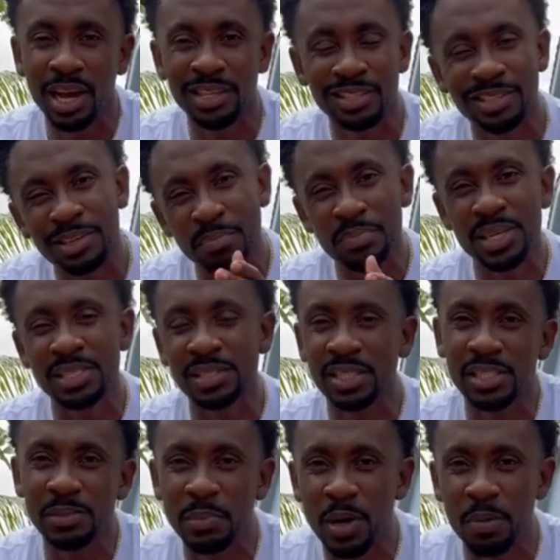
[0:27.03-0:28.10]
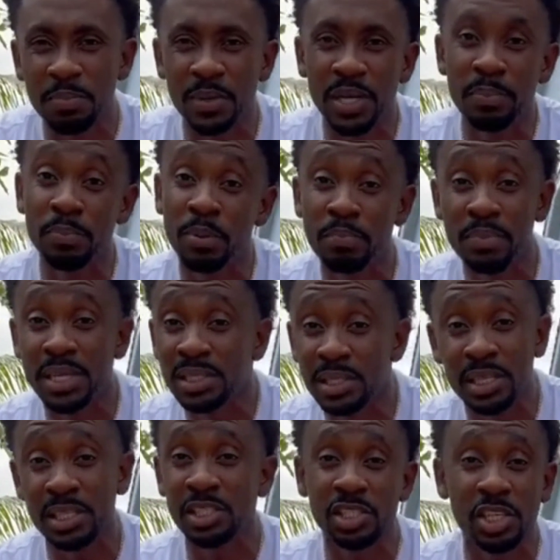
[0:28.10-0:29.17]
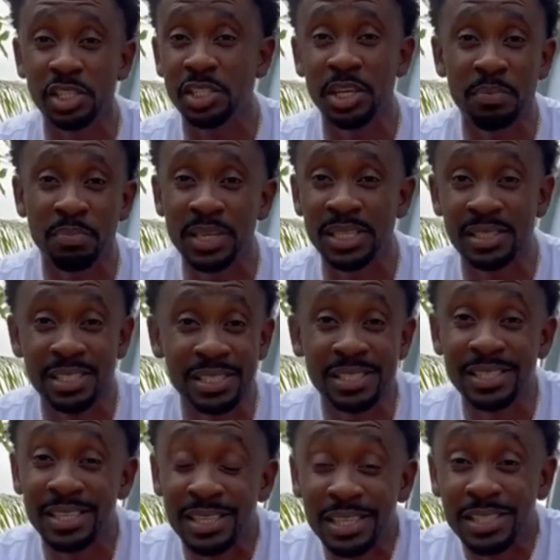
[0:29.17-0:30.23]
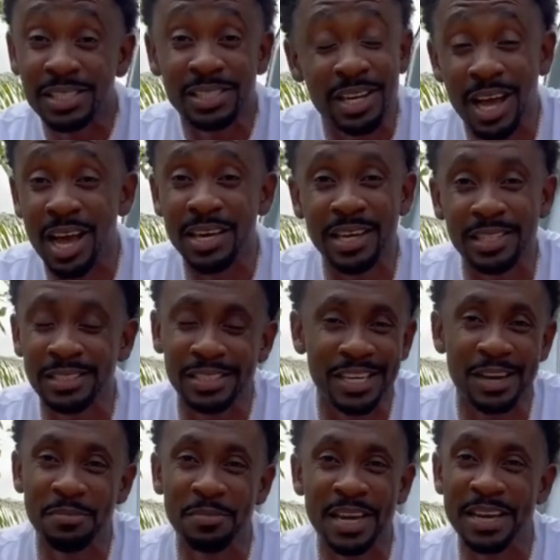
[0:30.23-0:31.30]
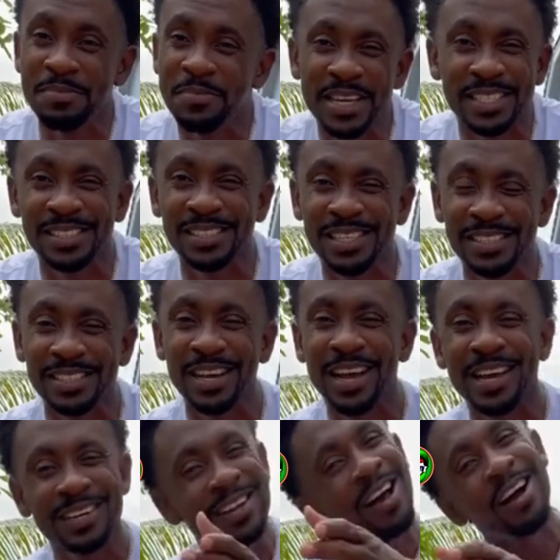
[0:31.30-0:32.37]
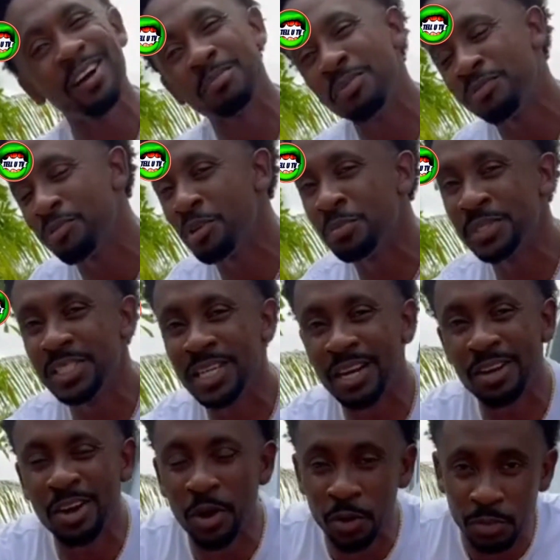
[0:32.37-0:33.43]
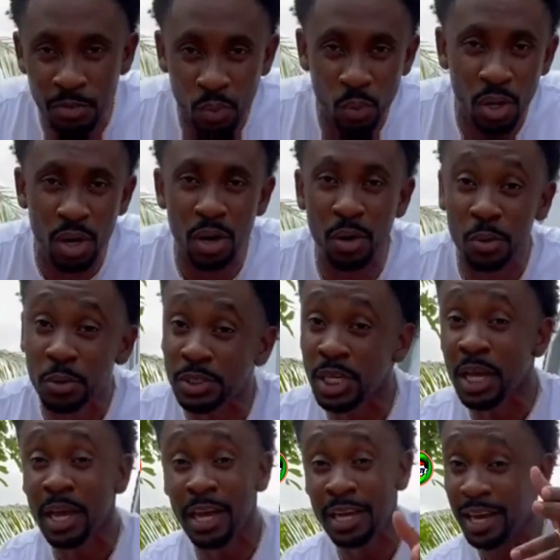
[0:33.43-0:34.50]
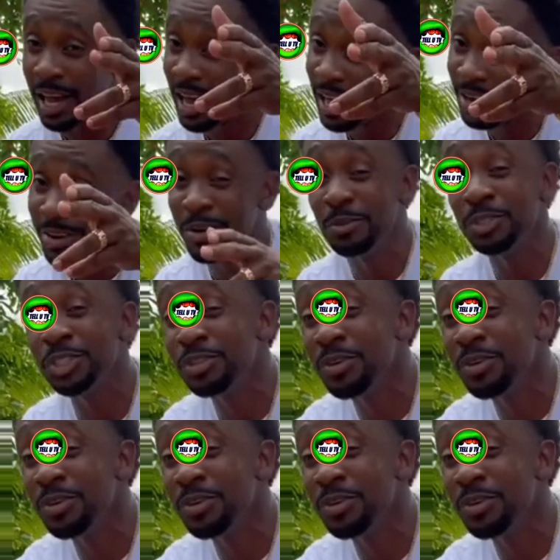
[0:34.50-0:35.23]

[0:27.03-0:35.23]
And you're not business, but people business, just your business is loyalty and my business. Dog before me sell out, no all out. I don't